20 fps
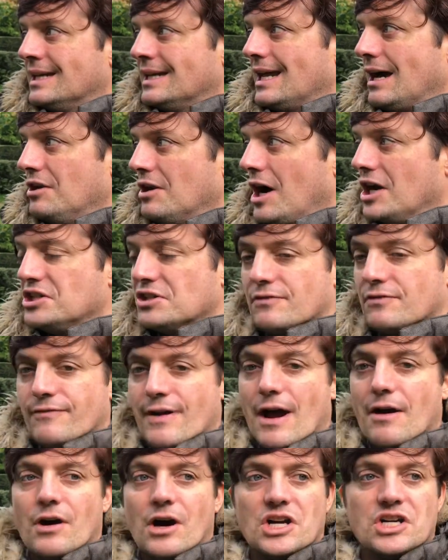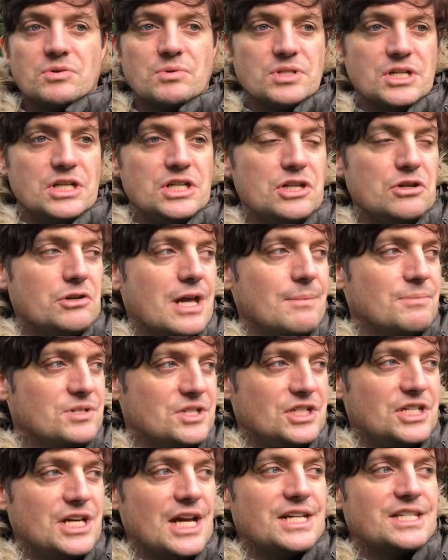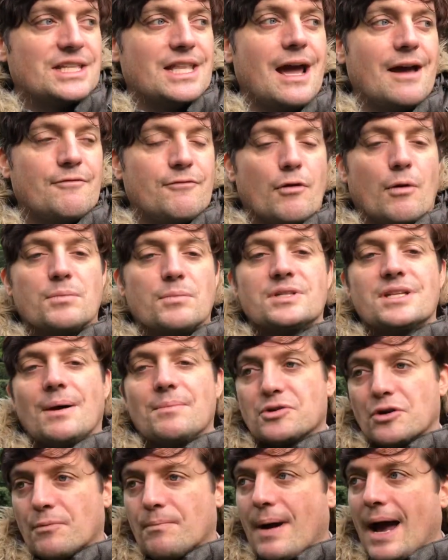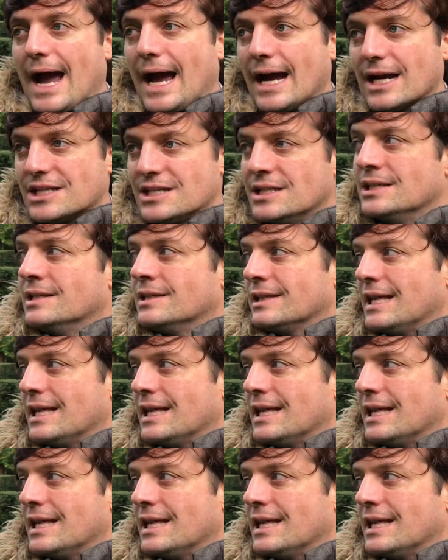Now, Nigel Farage was in UKIP and suggested they have formed some sort of pact.